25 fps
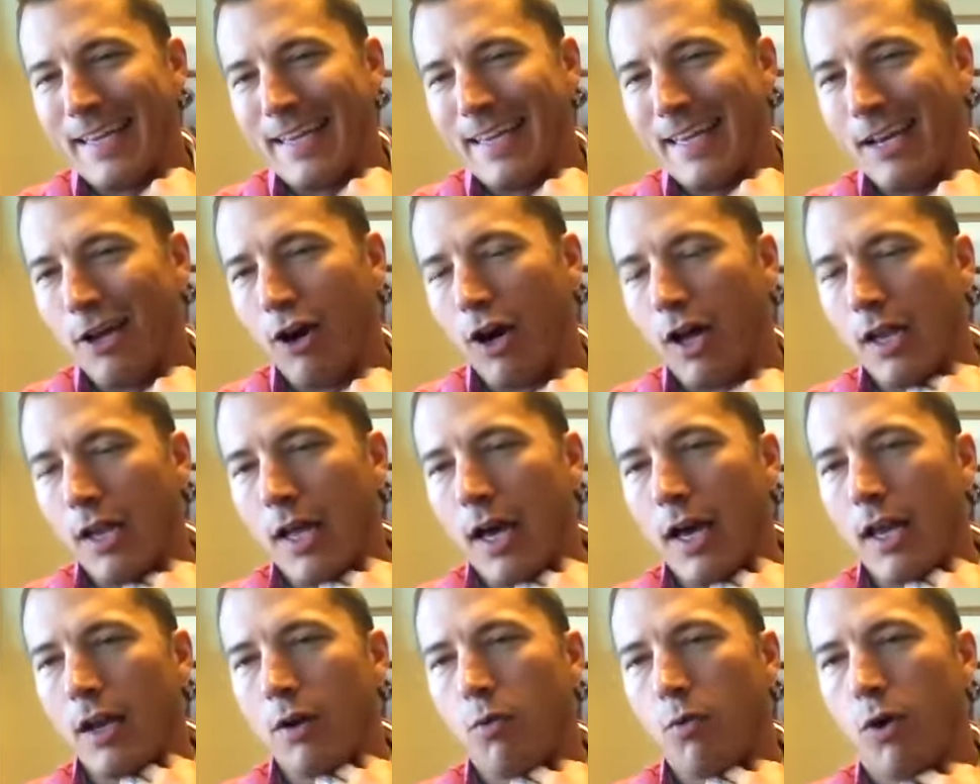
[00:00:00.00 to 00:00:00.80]
You know, a
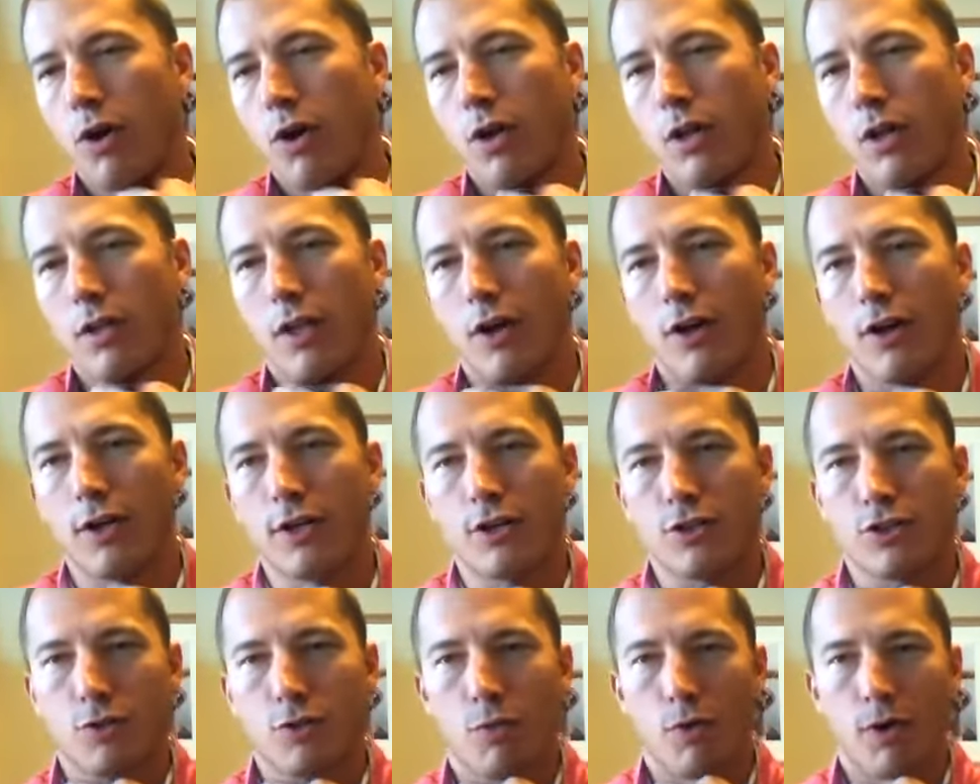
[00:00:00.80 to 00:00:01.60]
lot of
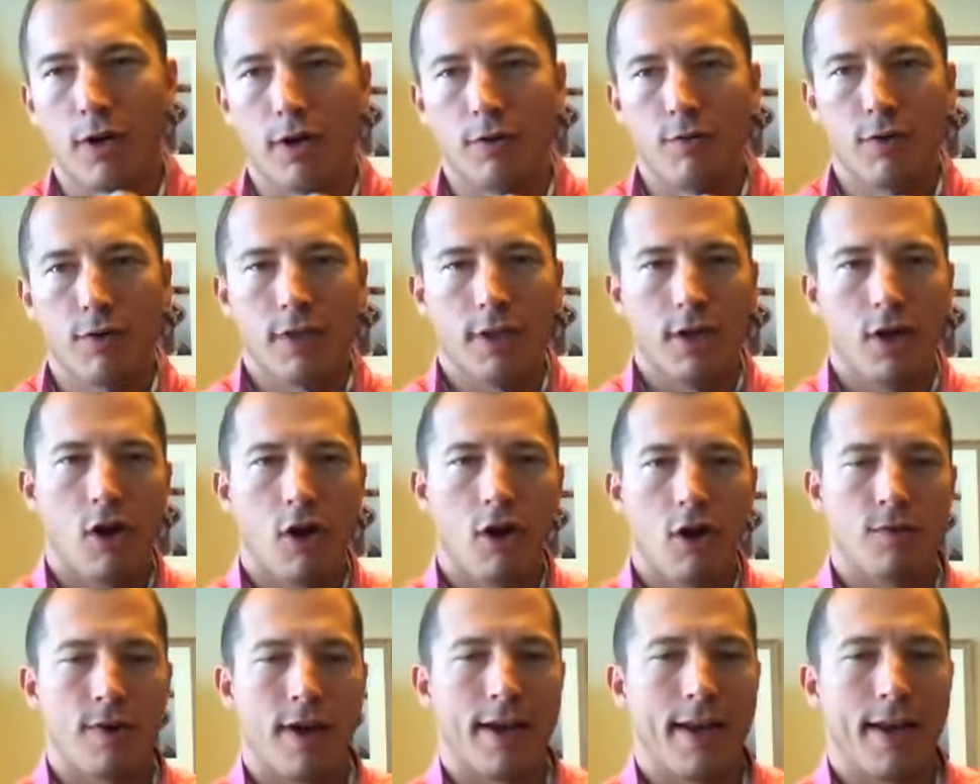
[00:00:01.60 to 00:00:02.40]
lawyers are working really
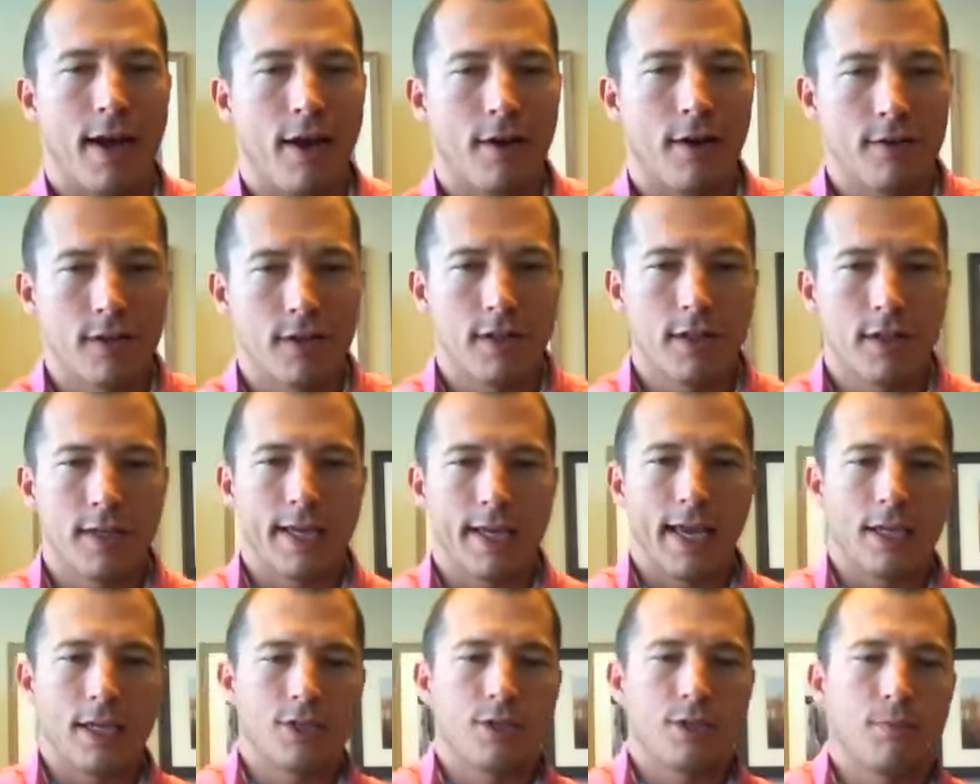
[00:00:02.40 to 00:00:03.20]
hard right now in the
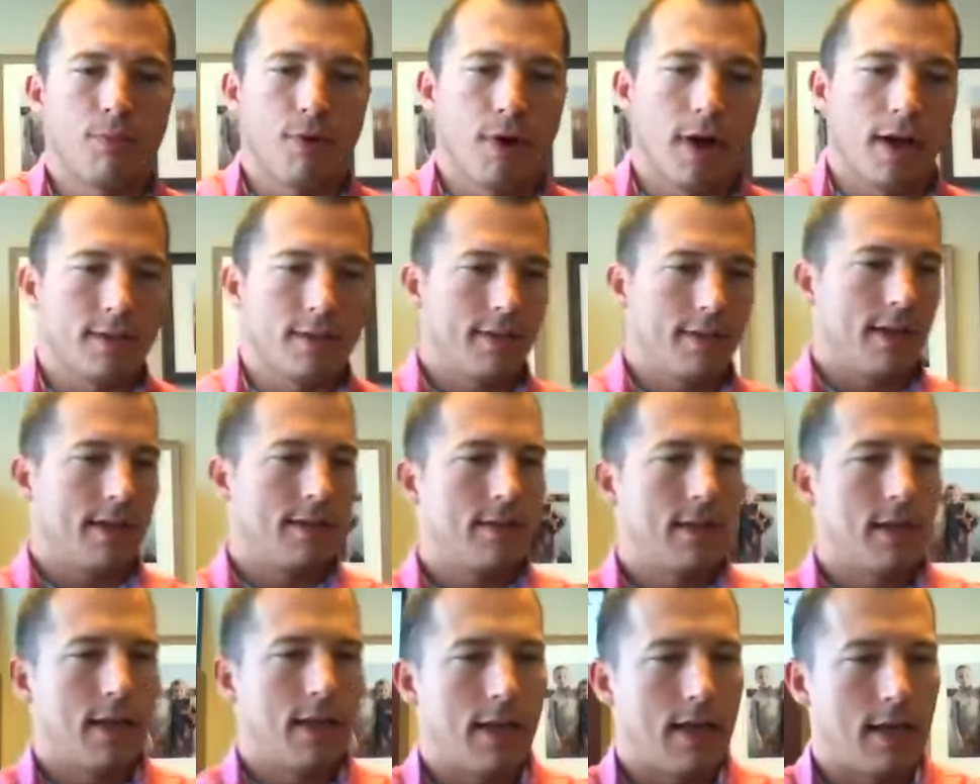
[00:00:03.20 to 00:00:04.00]
litigation
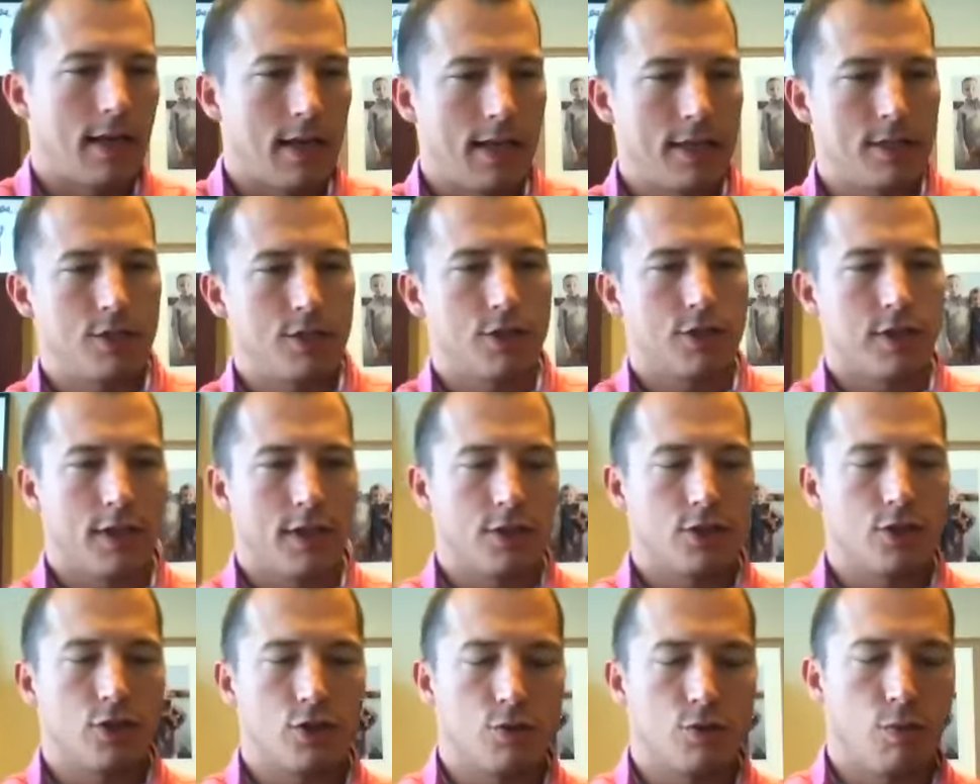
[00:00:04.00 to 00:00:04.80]
process. A lot of
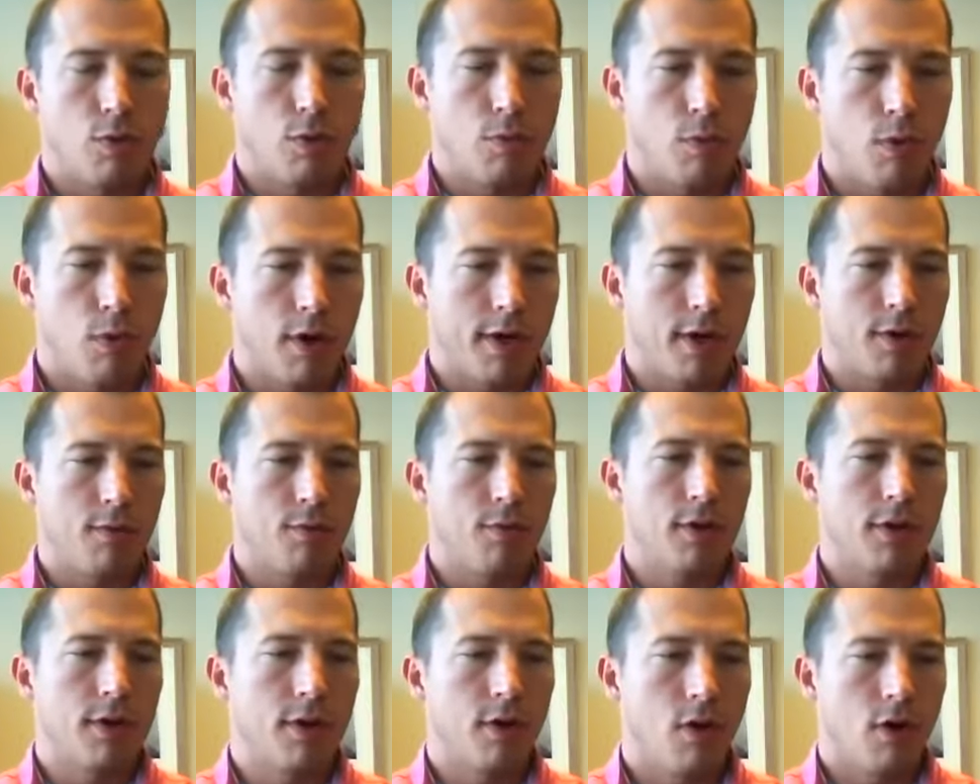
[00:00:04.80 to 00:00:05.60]
legislatures were
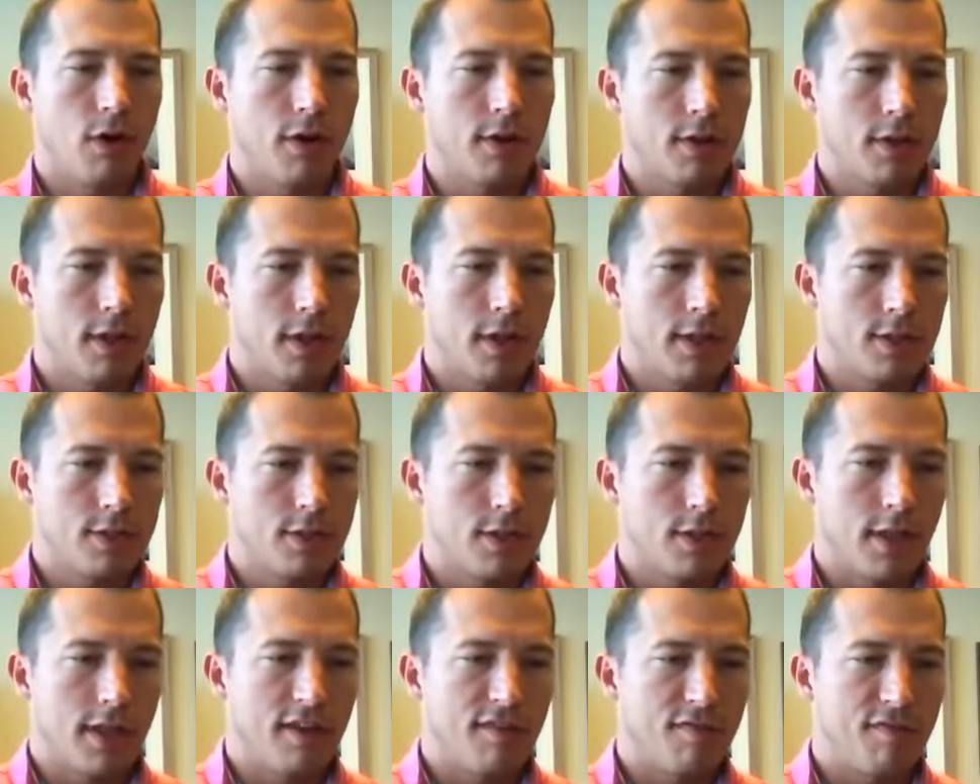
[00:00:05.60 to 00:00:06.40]
working really hard in the
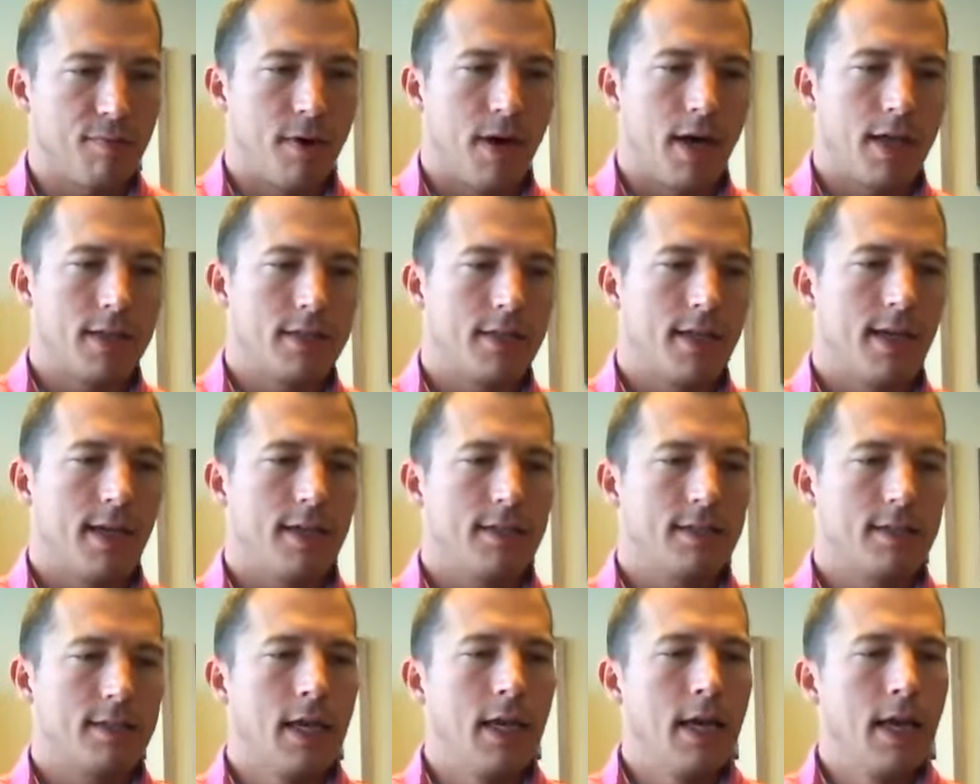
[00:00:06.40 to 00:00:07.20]
legislative
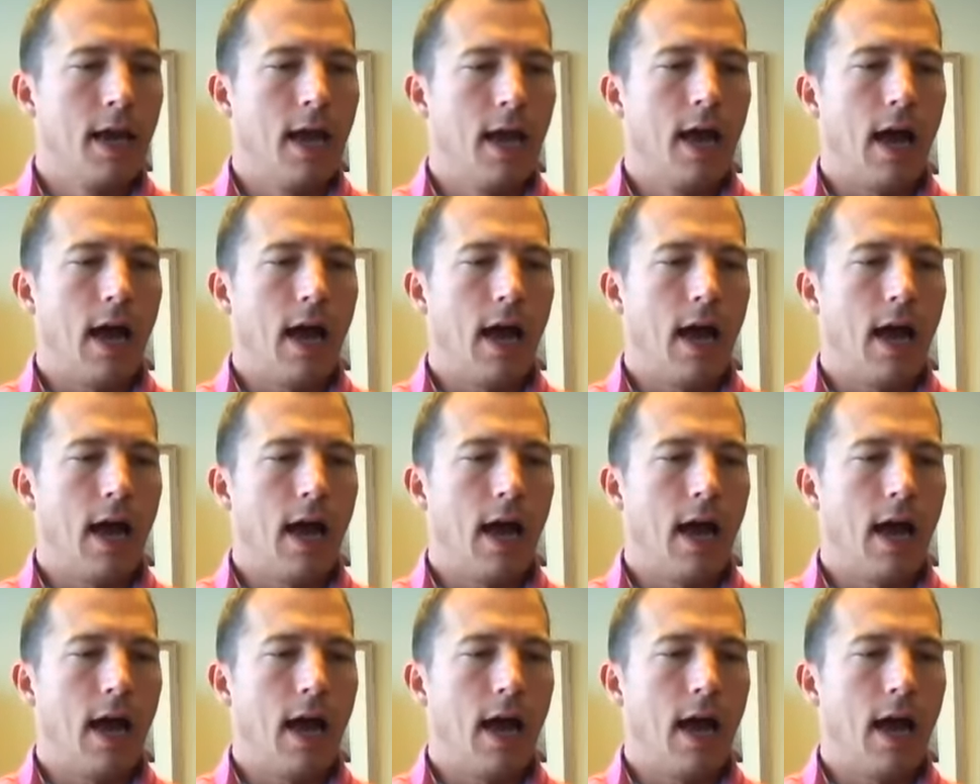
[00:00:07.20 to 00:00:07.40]
process.